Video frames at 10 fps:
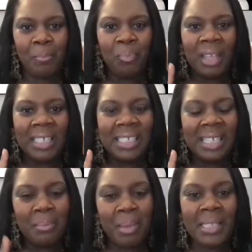So the
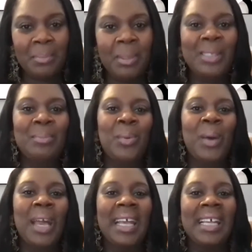best possible
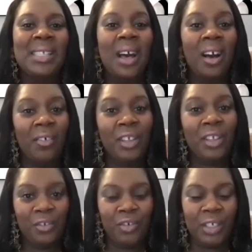way is, after you've
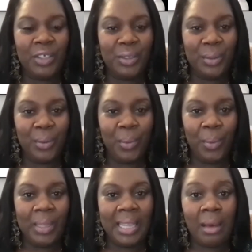structured the call
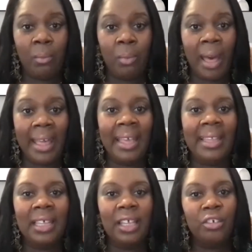in that way,
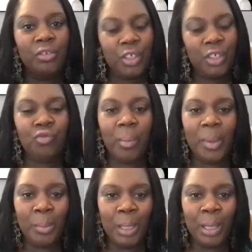that you just drop
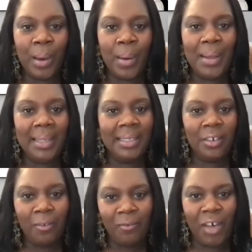them a note and
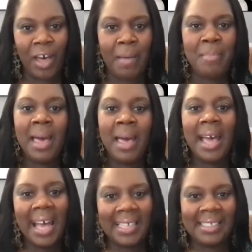confirm
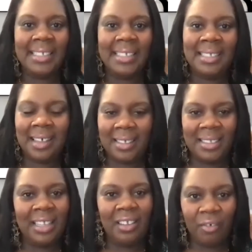as discussed
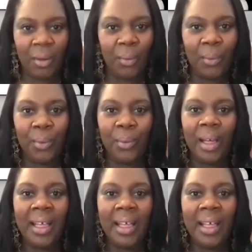in the phone call.